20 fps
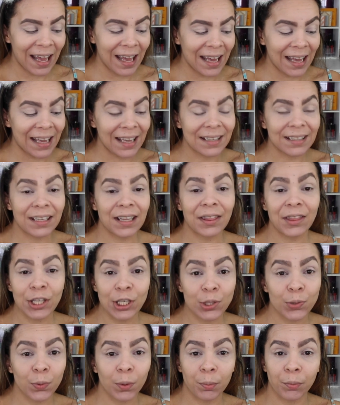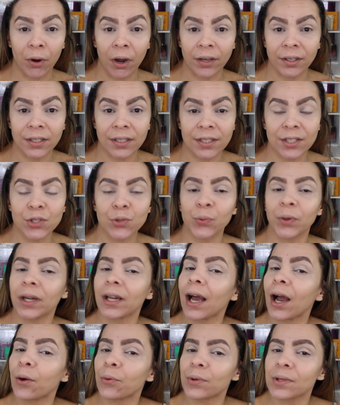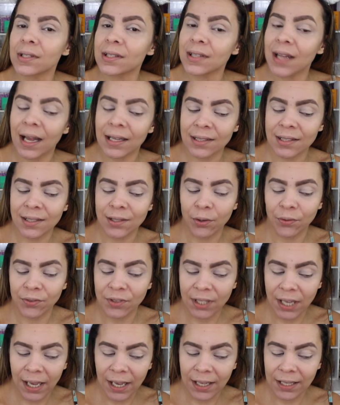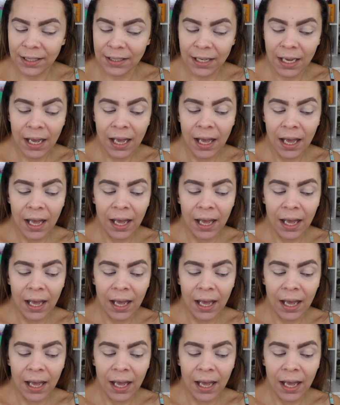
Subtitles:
and these were products when I was not self-tanned.